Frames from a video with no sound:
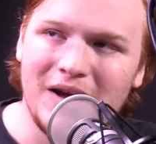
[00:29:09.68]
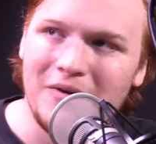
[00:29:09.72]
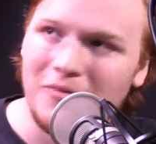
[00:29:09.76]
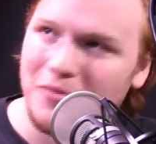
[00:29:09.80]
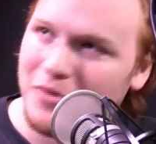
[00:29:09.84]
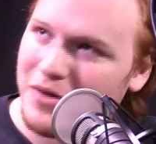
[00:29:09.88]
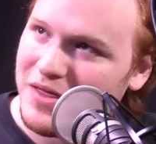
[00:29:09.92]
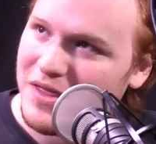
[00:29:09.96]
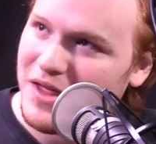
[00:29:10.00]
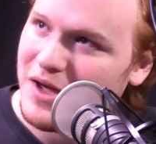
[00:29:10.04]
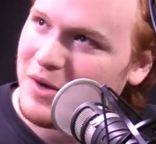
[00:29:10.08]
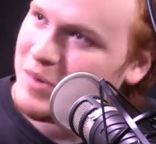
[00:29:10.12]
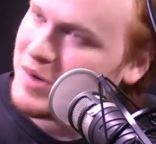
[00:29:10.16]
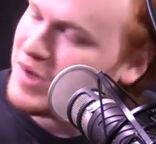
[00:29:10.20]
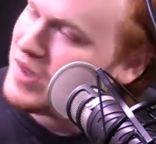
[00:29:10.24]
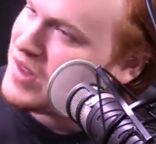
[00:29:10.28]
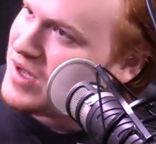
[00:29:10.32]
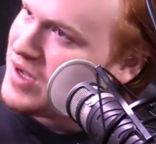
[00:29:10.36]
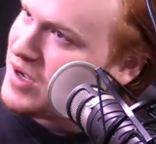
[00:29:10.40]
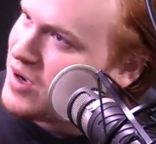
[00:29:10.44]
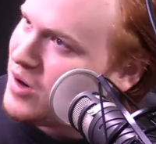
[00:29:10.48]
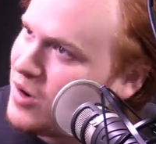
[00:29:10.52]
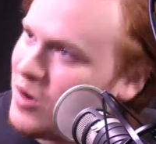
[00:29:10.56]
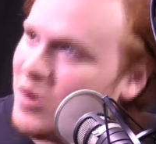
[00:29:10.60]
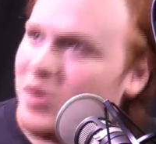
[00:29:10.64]
When they were
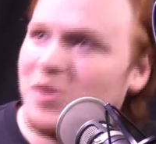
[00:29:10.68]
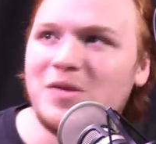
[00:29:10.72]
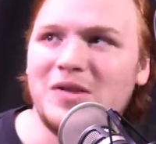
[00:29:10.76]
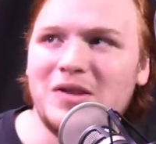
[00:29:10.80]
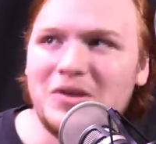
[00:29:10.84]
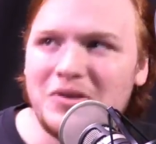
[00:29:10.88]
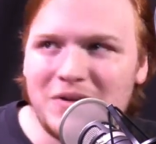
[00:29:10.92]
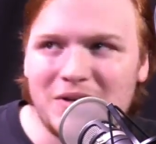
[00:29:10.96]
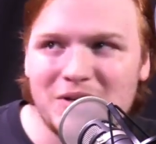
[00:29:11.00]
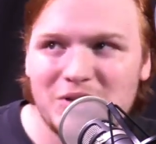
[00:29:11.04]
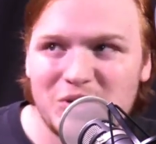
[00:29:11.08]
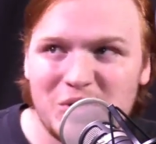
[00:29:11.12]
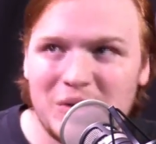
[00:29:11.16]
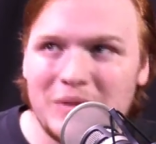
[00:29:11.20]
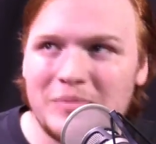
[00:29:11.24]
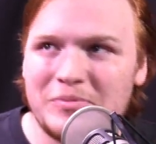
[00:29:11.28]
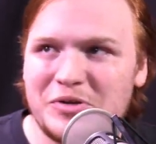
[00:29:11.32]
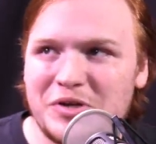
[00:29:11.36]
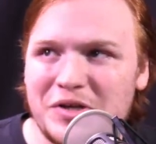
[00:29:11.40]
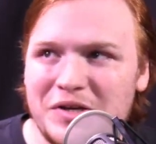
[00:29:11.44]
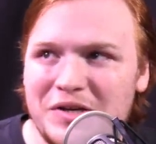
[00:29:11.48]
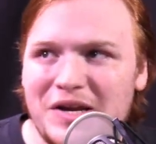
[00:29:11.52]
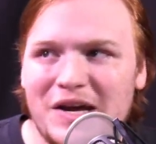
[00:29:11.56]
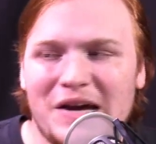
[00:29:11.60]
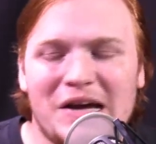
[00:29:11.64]
the only
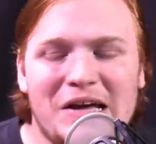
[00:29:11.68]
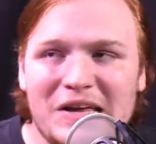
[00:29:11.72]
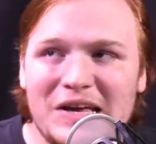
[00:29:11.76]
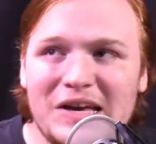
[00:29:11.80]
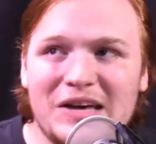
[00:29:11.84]
disruption deck